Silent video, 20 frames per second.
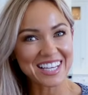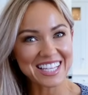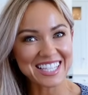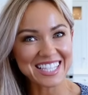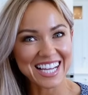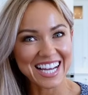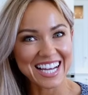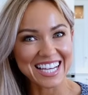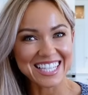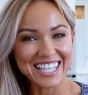
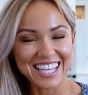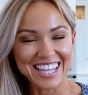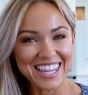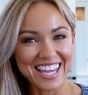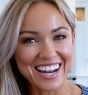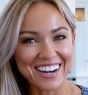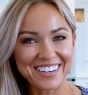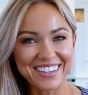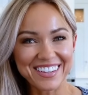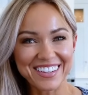yes, guys,
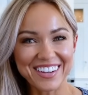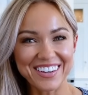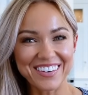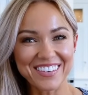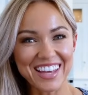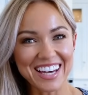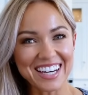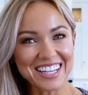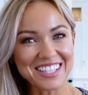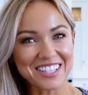there you go.
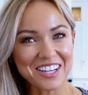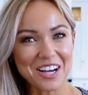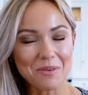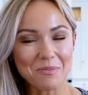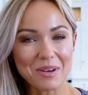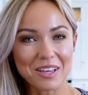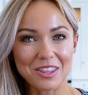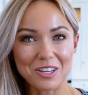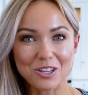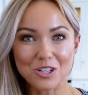That is
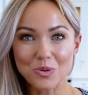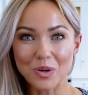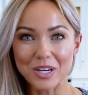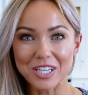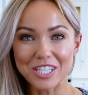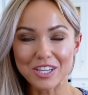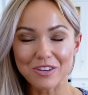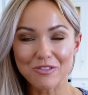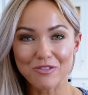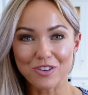coming the
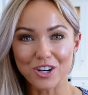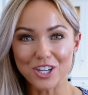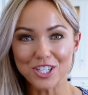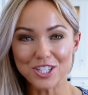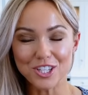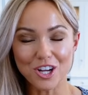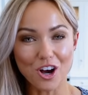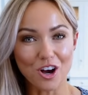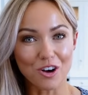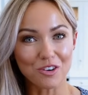21st
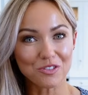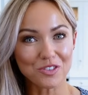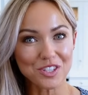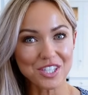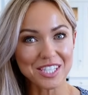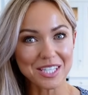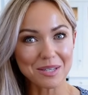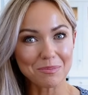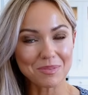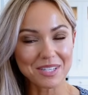of
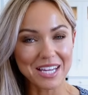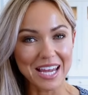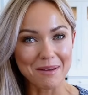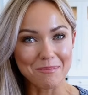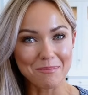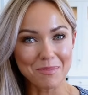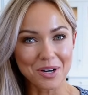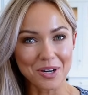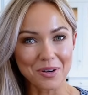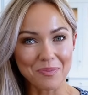
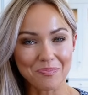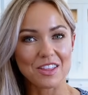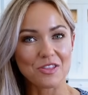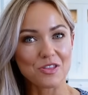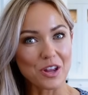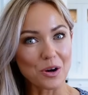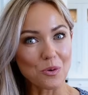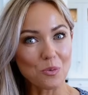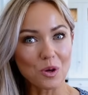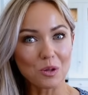September.
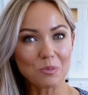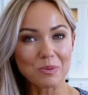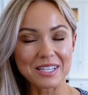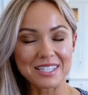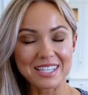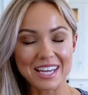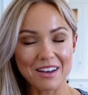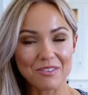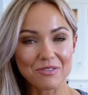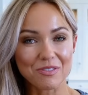There will be
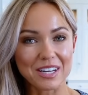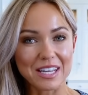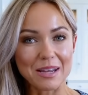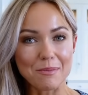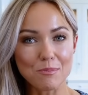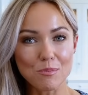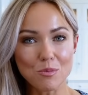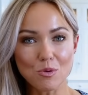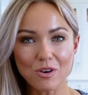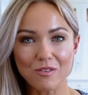definitely
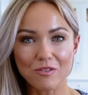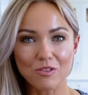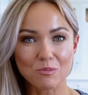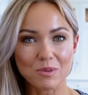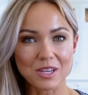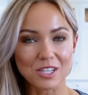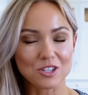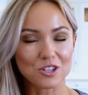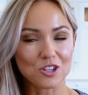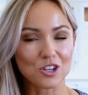more
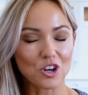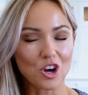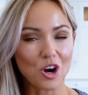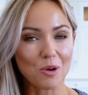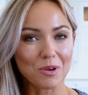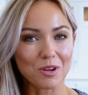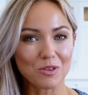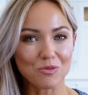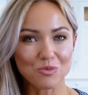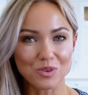information
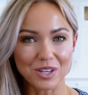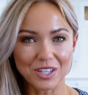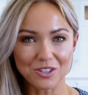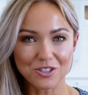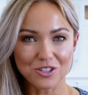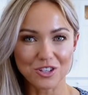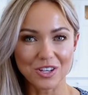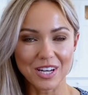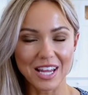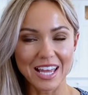coming real
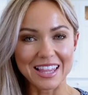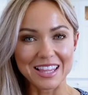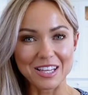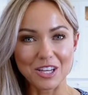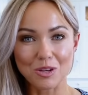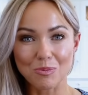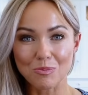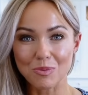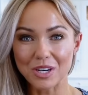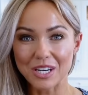soon in the
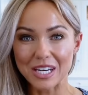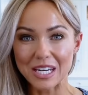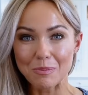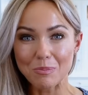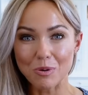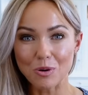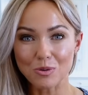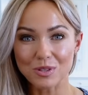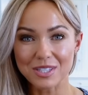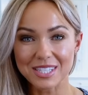community
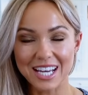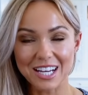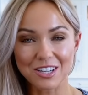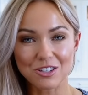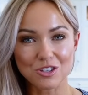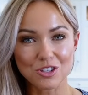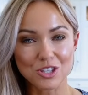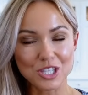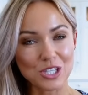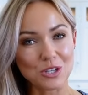post
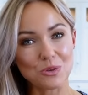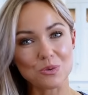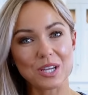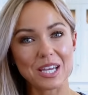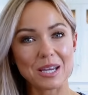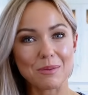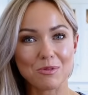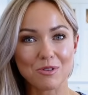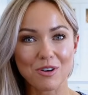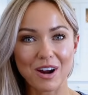section, so
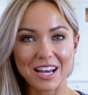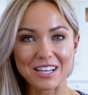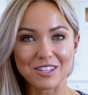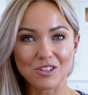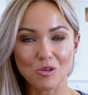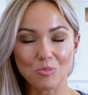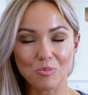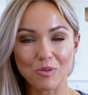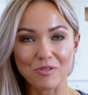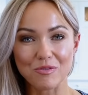keep your eyes
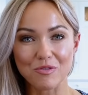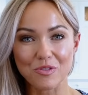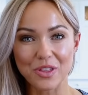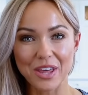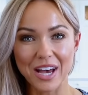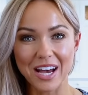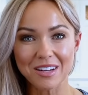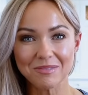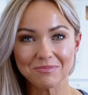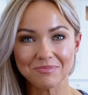open for
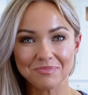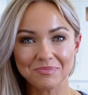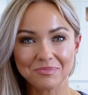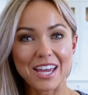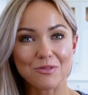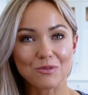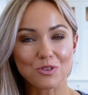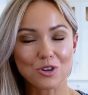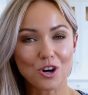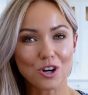that.
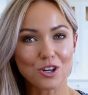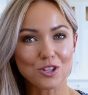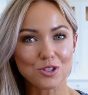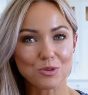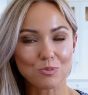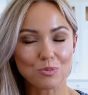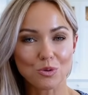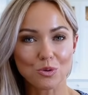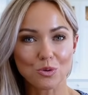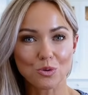In regards to
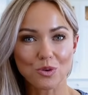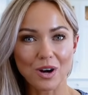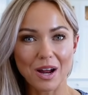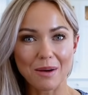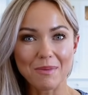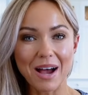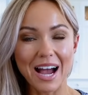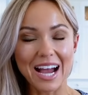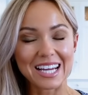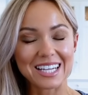the
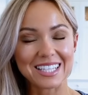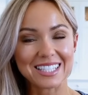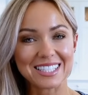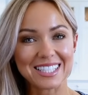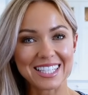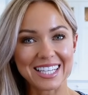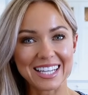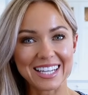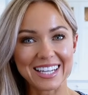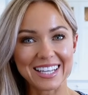program,
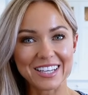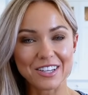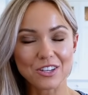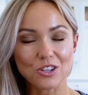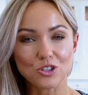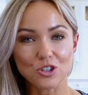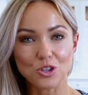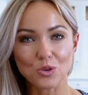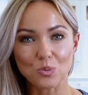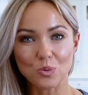ideally
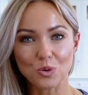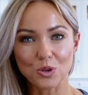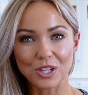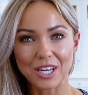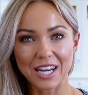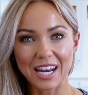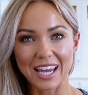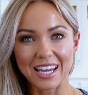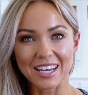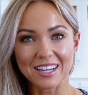you would
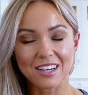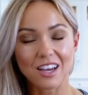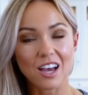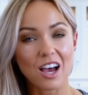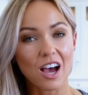like